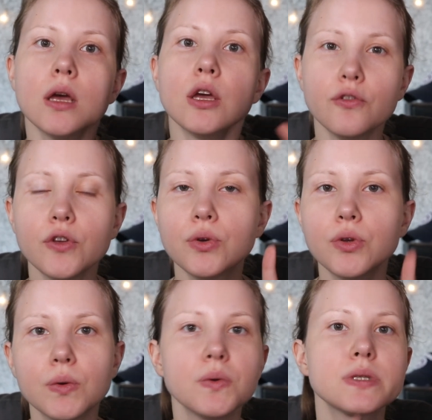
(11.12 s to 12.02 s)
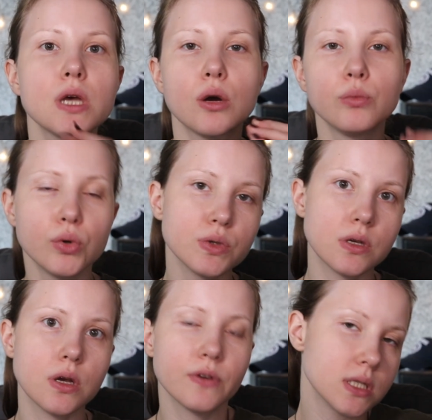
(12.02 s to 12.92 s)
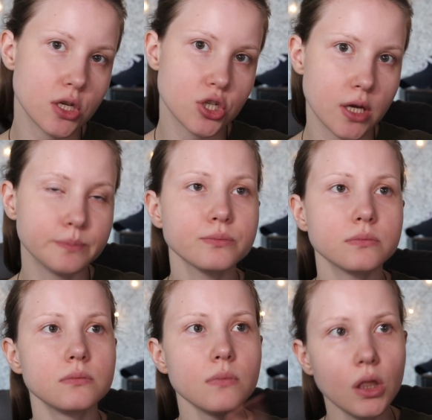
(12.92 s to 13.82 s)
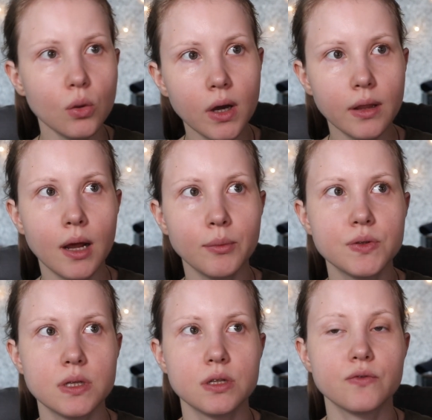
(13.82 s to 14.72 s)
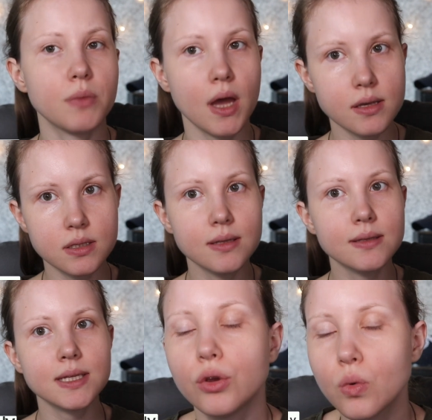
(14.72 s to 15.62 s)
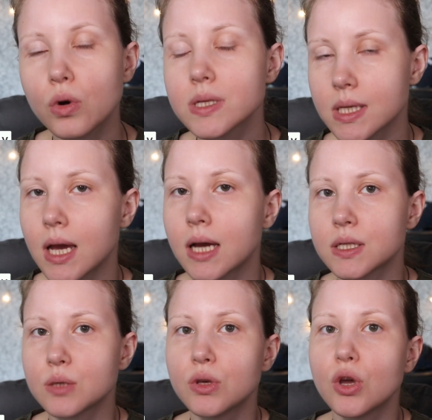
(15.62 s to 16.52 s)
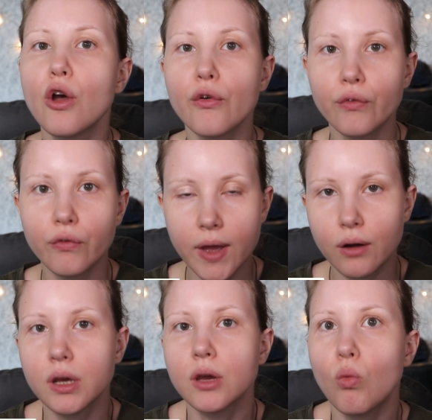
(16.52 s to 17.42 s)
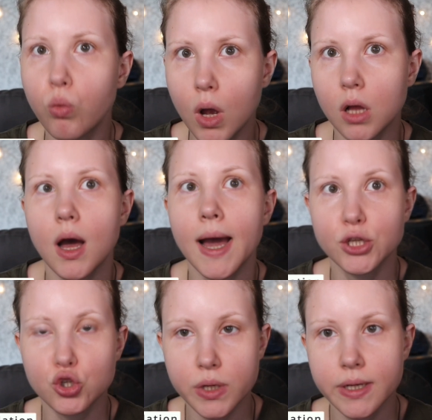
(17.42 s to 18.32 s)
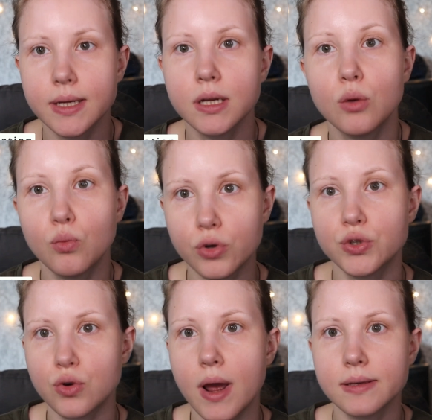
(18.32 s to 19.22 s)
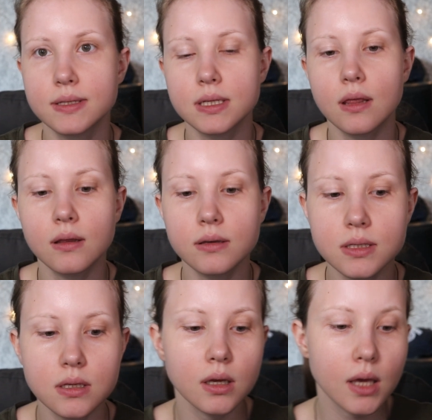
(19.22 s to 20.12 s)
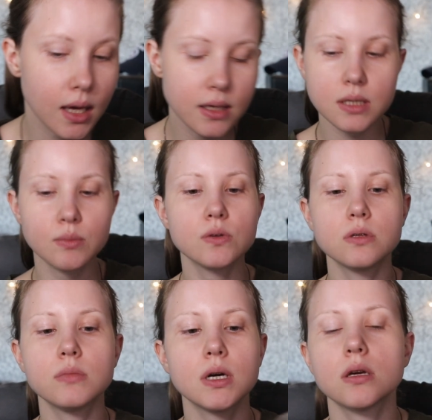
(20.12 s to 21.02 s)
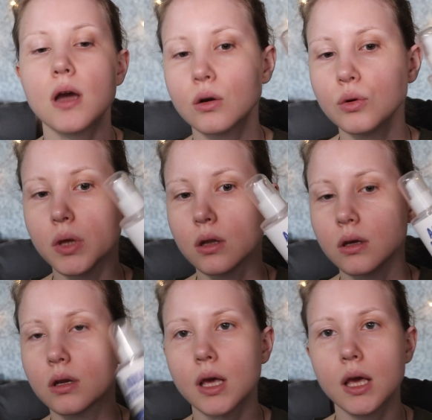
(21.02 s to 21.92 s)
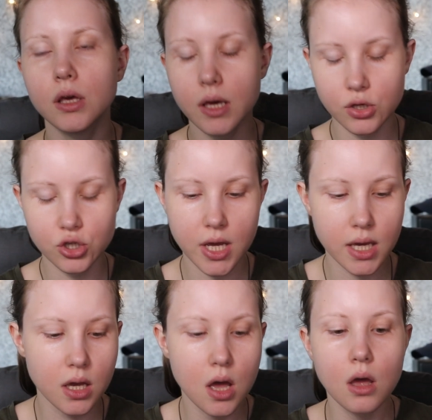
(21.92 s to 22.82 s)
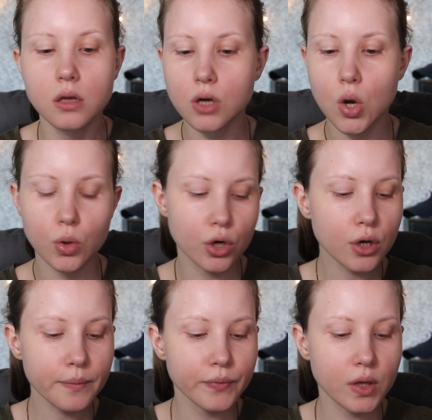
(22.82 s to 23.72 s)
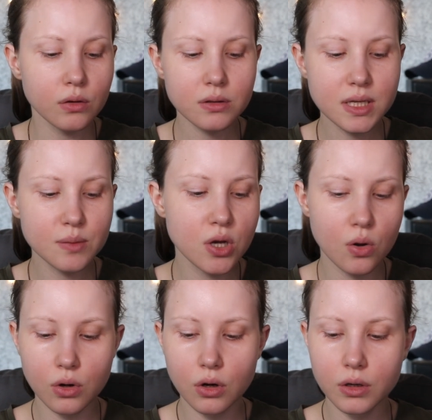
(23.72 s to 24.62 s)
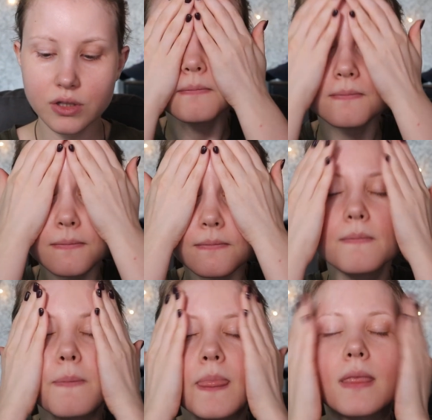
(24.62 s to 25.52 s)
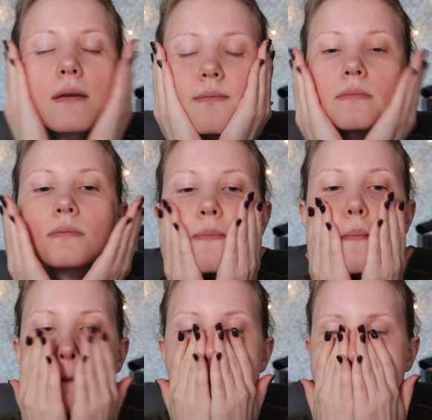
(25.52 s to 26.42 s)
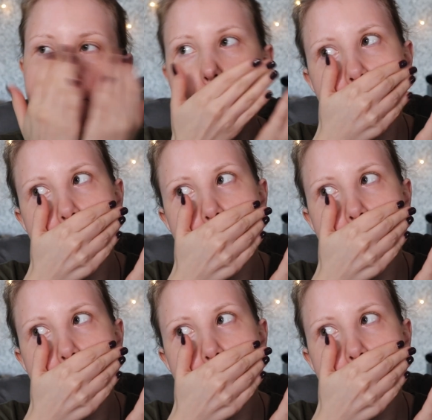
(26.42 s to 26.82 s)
if you use Mousse foundation, the one that I'm using is from Essence. Your skin has to be very well hydrated and moisturized. In this case, I'm using my Aqua Peeling AHA toner. You can skip toner, it's just a great tip and trick.